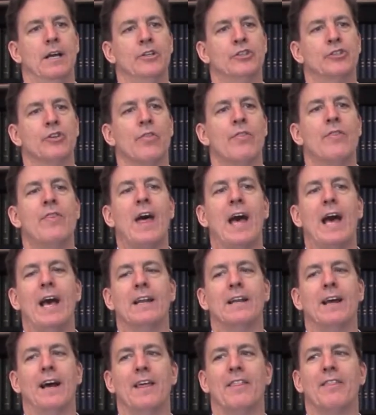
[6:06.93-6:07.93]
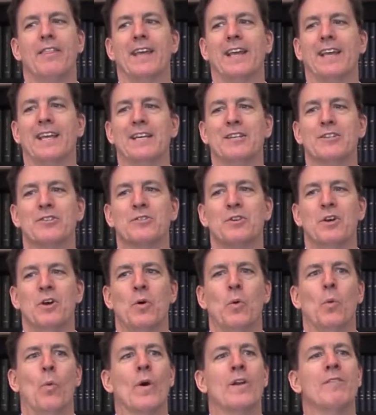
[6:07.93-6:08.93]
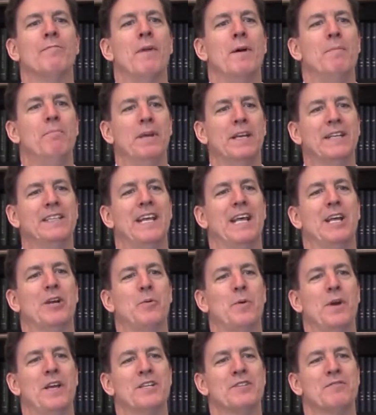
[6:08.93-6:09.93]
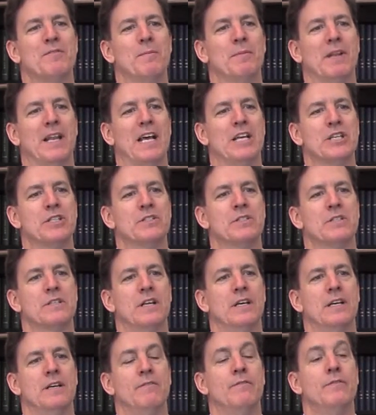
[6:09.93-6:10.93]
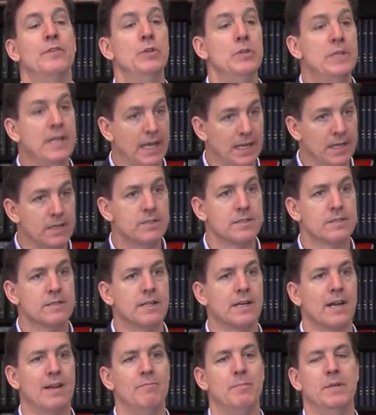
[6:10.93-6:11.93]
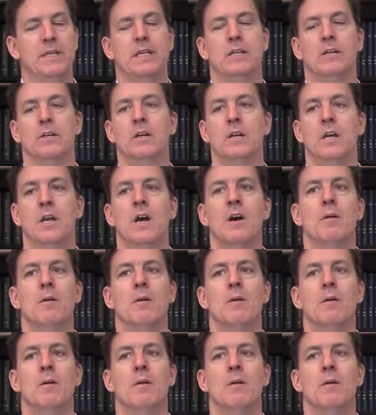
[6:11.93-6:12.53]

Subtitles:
So that, I think, is one of my big takeaways from the last few days that I've been here,